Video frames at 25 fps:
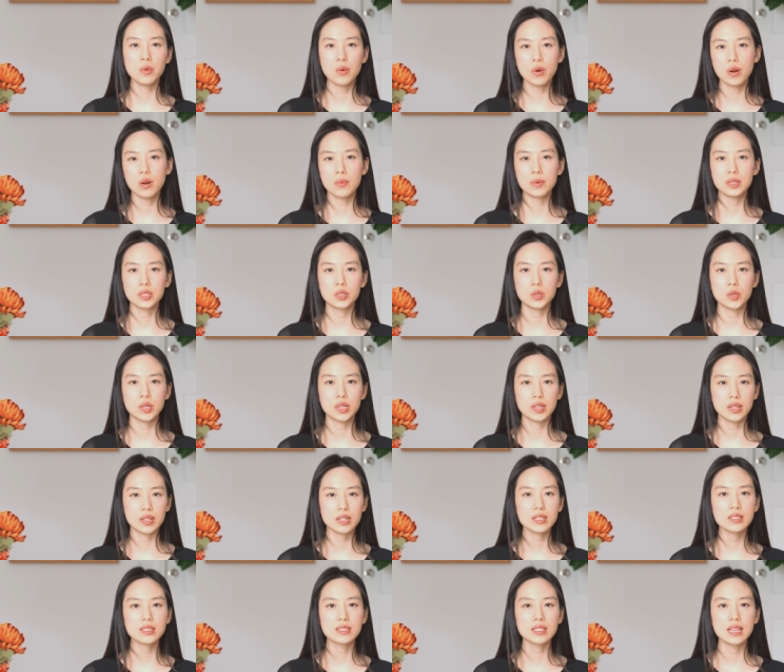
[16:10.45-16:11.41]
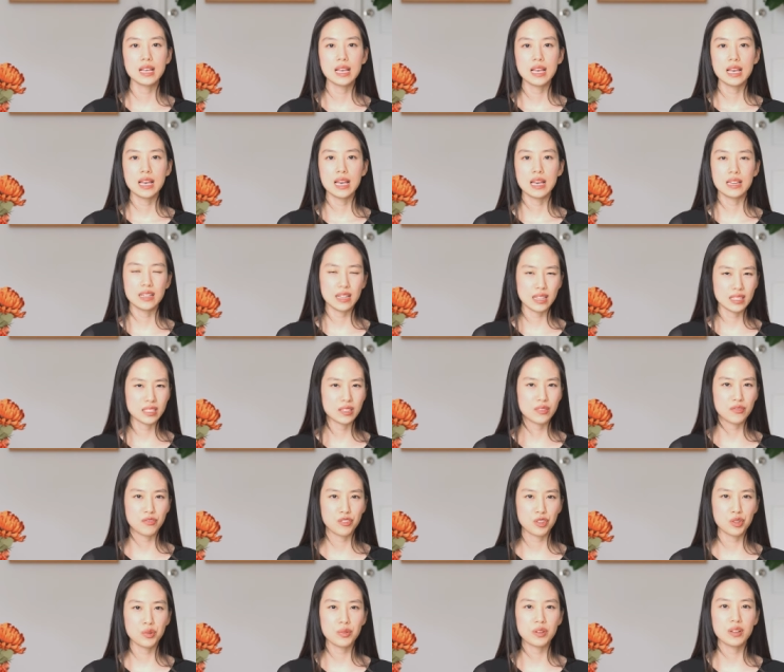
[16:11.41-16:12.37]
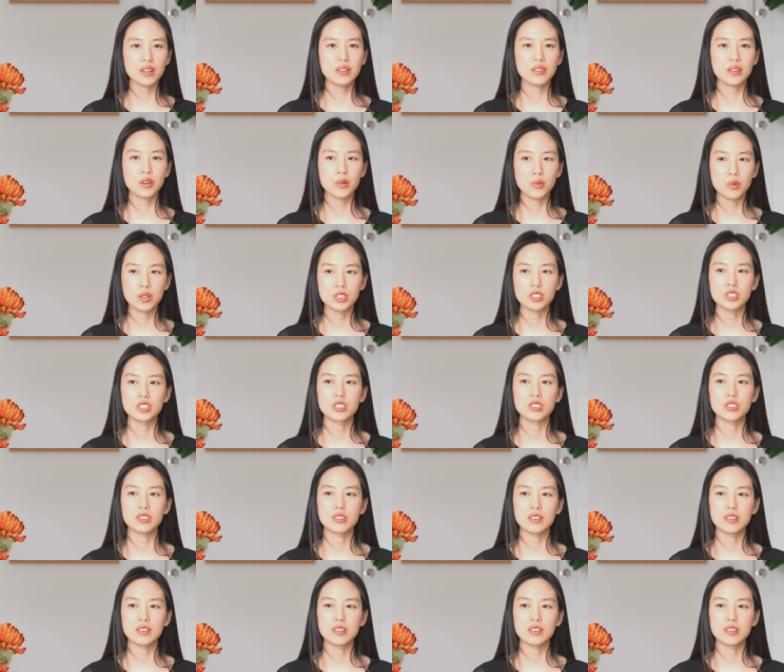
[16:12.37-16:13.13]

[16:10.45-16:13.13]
wall between us. And as a viewer, they want